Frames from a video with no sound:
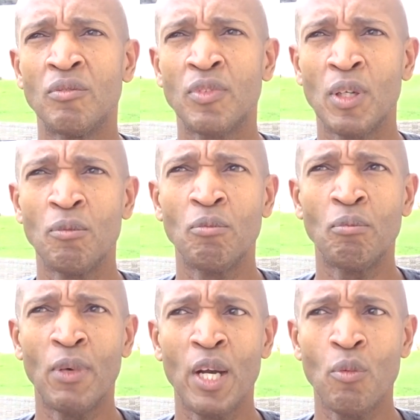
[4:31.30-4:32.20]
from
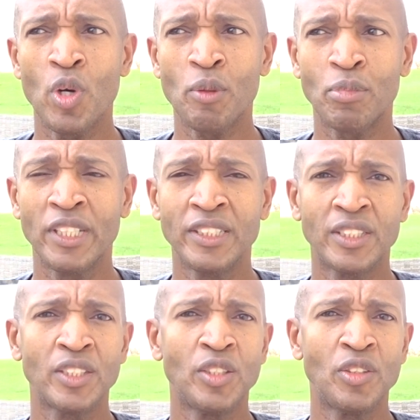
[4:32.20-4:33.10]
my workplace
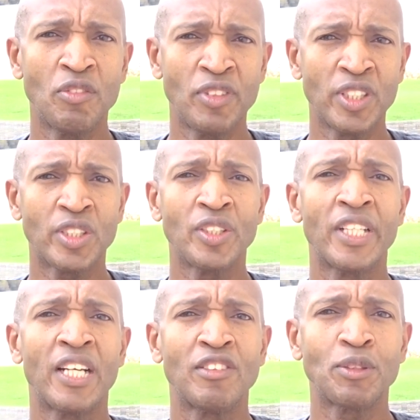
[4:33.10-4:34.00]
to the vehicle
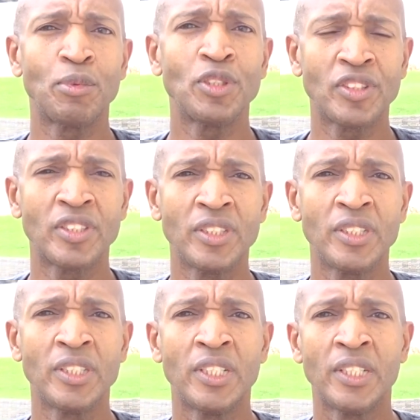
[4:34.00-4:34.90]
that I was supposed to
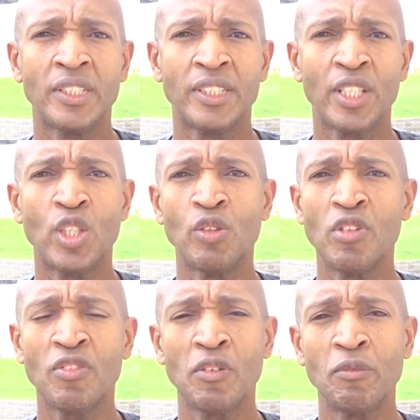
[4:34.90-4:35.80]
take
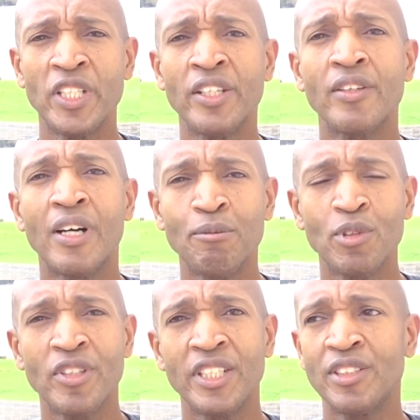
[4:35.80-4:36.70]
over from the other
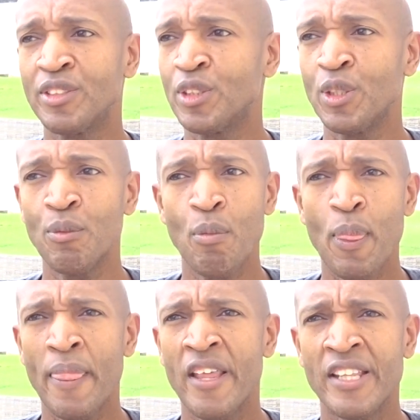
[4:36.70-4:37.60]
operator.
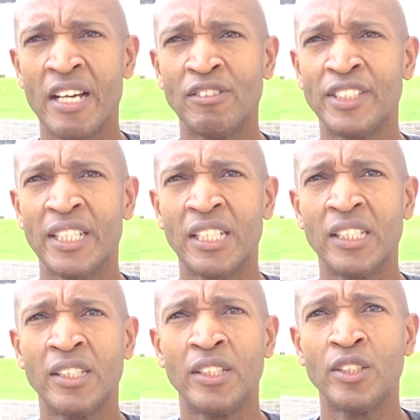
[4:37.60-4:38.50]
And that was like
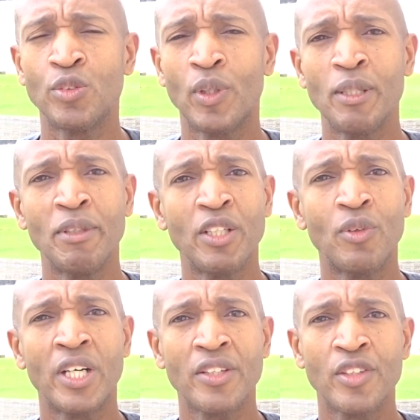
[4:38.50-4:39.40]
a 20-minute
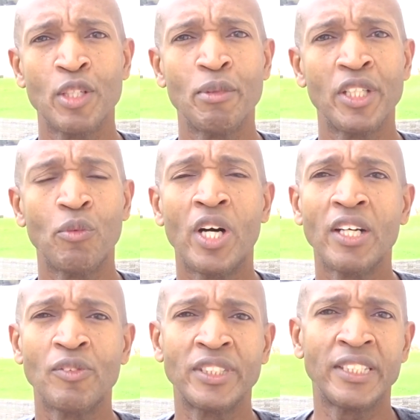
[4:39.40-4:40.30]
walk, 30-minute
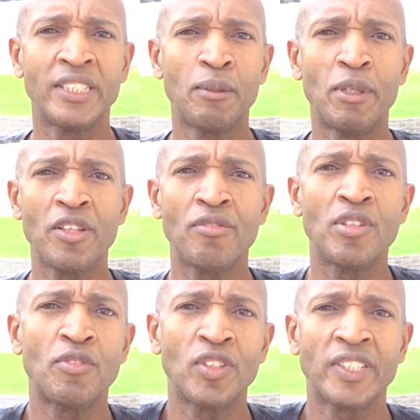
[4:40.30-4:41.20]
walk, which I did about 3
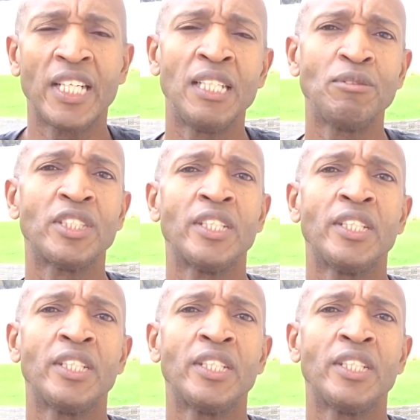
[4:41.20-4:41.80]
or 4 times,